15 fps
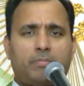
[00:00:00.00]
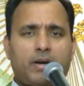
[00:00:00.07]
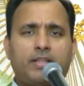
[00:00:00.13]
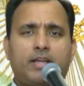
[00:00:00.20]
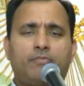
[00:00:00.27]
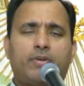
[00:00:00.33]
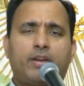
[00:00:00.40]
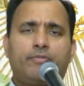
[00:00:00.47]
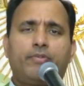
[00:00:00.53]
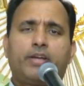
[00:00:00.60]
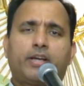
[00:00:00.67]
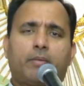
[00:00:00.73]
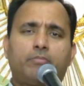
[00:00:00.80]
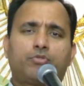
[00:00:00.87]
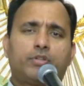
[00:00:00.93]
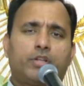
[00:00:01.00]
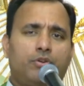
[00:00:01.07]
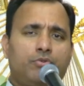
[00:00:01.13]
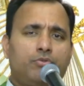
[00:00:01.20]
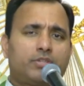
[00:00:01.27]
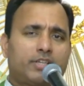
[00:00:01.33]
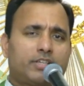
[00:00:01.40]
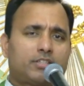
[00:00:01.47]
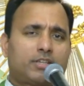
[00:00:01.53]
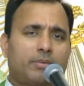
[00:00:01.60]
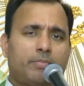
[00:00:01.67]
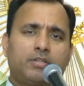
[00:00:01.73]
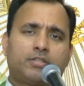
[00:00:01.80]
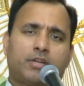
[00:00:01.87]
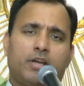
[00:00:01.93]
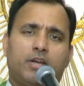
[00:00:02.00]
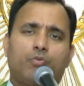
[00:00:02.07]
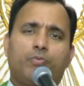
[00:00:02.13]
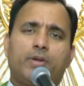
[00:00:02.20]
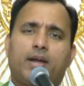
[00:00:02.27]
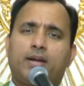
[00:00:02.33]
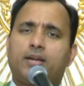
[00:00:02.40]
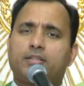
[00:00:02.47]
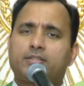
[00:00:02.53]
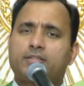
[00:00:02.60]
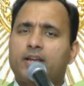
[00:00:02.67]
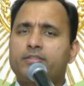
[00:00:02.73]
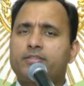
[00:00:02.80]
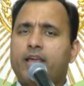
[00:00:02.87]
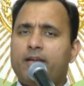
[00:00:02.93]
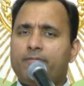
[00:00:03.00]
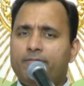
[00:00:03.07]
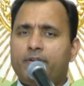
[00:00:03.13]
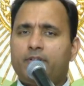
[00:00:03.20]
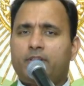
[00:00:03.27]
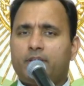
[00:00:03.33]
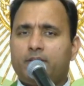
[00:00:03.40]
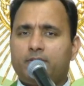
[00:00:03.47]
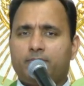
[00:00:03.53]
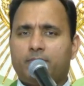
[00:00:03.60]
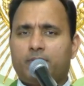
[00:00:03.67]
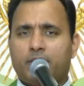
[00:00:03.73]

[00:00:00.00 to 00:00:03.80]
But then when we come to the New Testament, we understand everything.